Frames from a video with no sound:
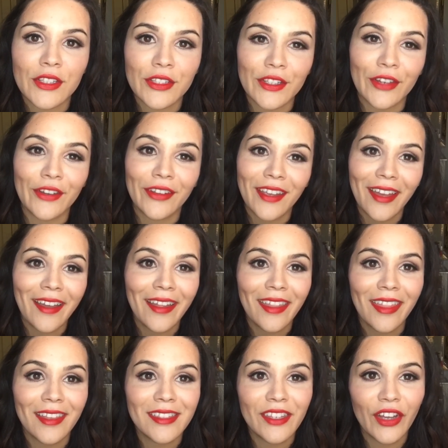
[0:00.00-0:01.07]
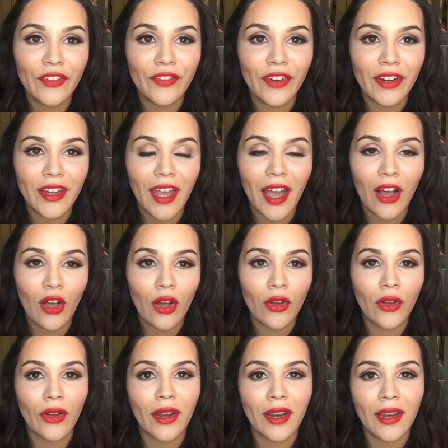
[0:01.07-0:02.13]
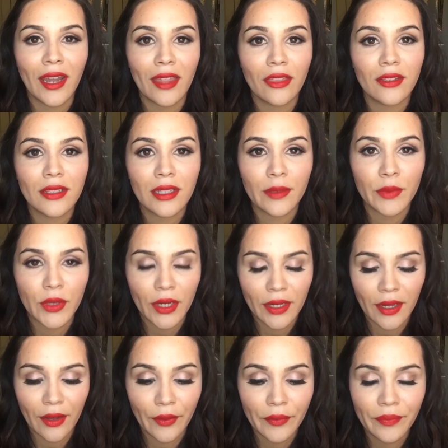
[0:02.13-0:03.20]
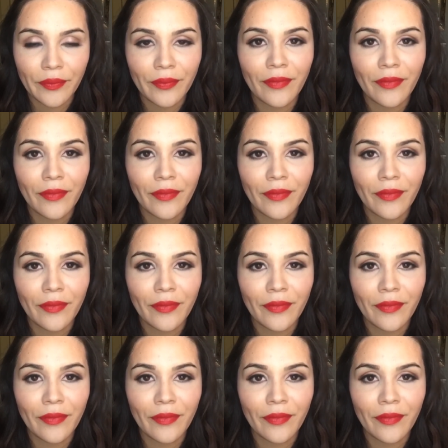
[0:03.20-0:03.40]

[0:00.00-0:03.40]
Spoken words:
So yeah, that's all for now. I'll go ahead and add those clips right now.